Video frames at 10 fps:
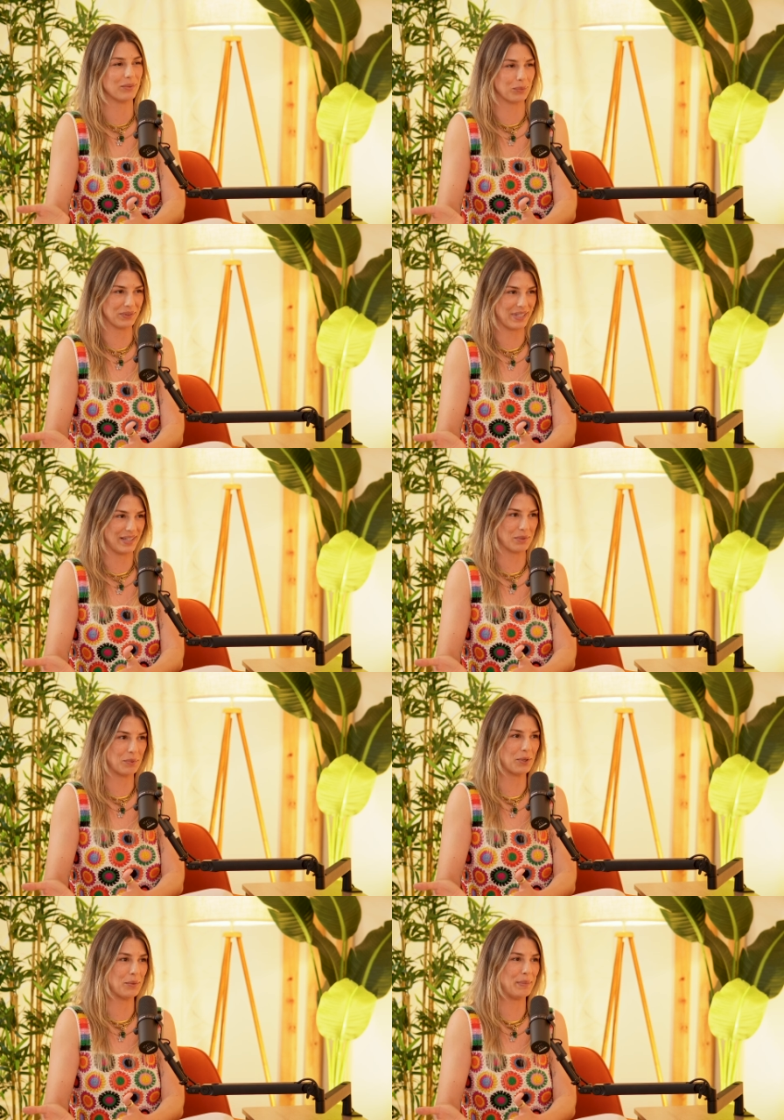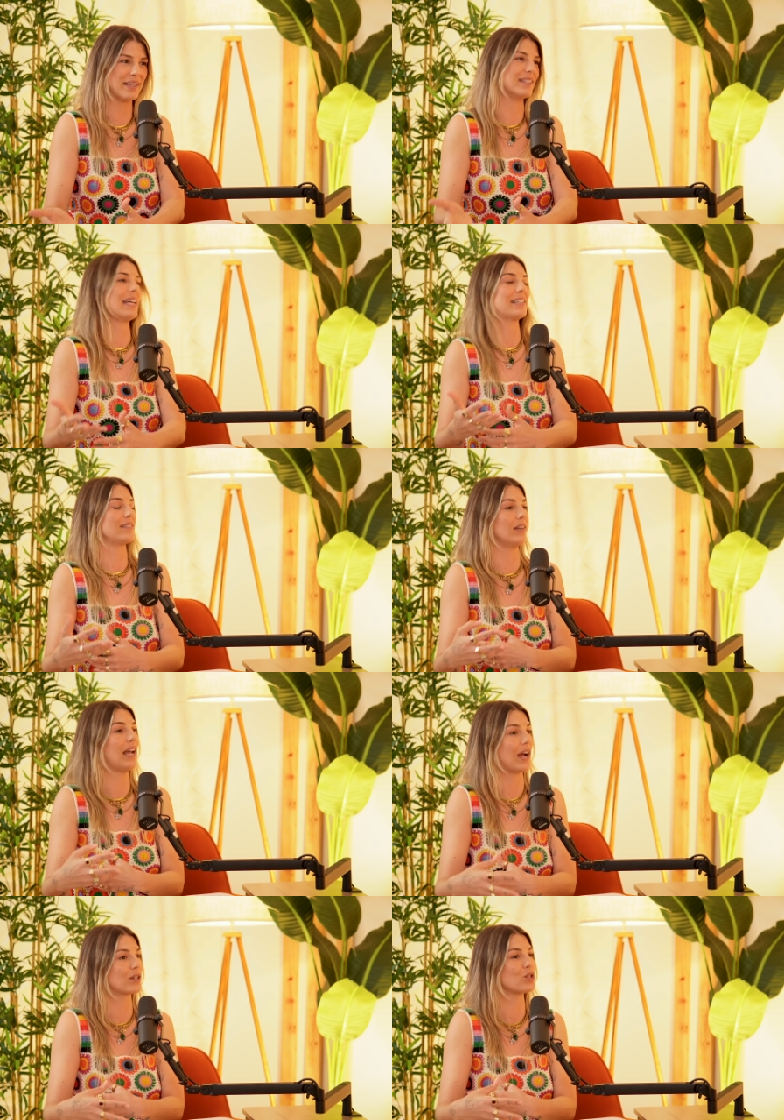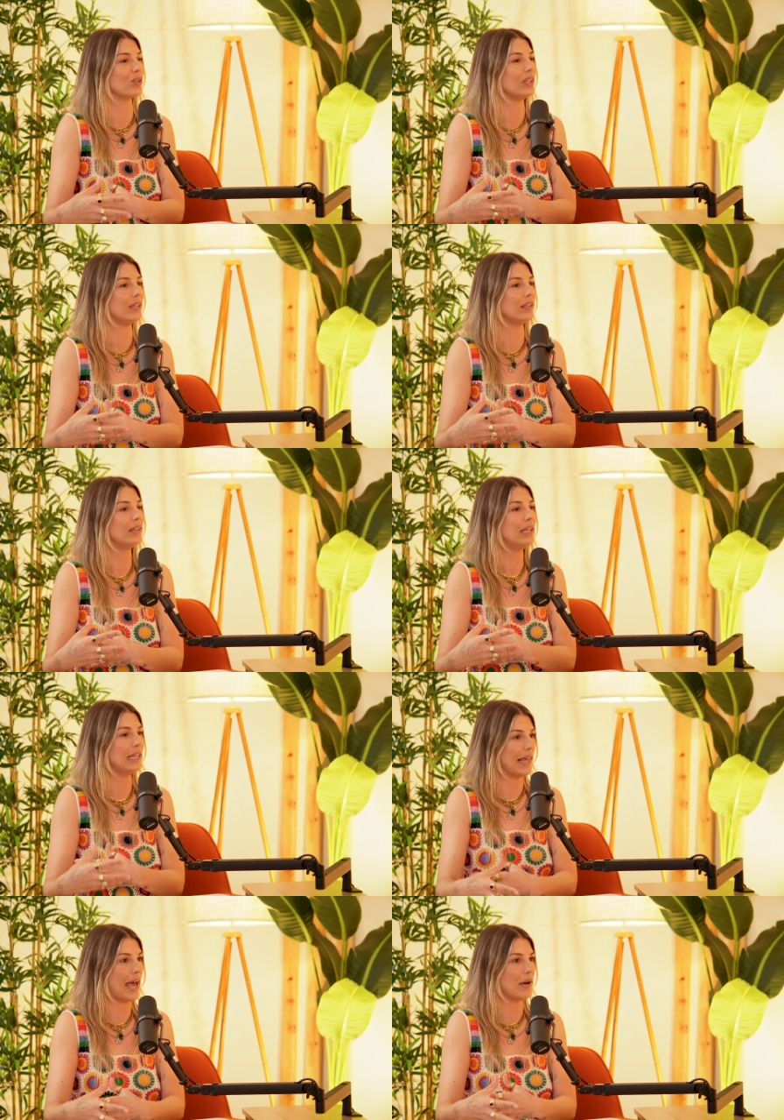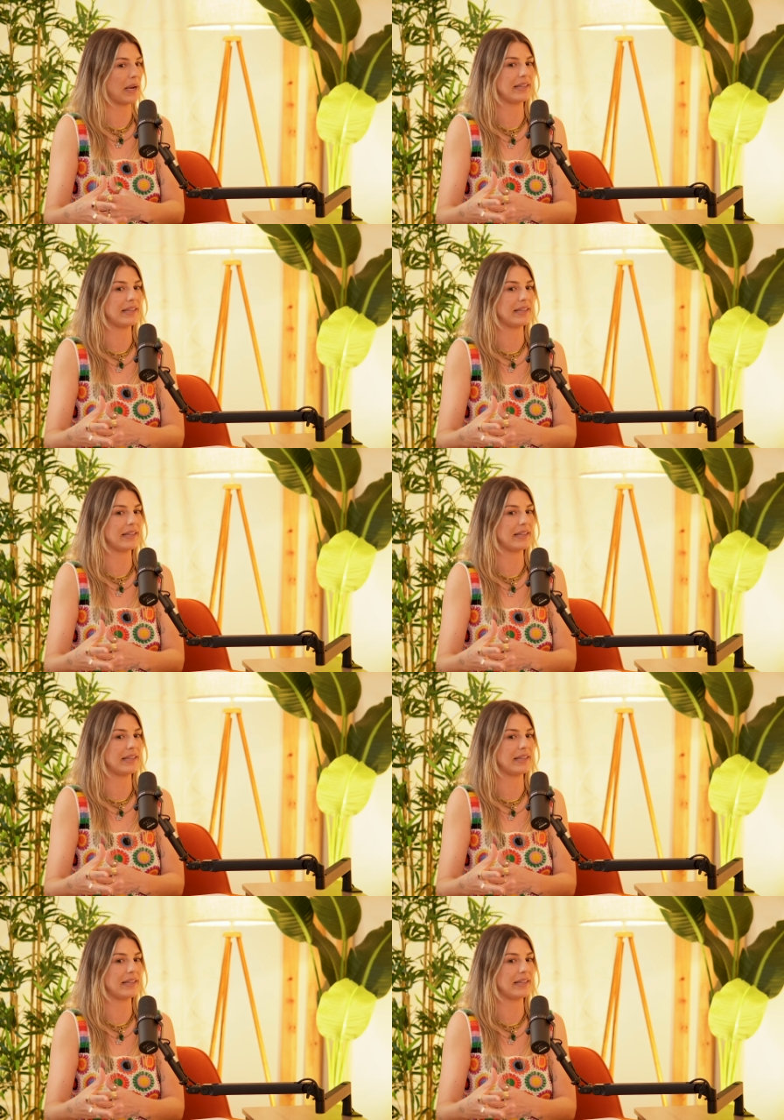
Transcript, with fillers: relatable because that's not actually them.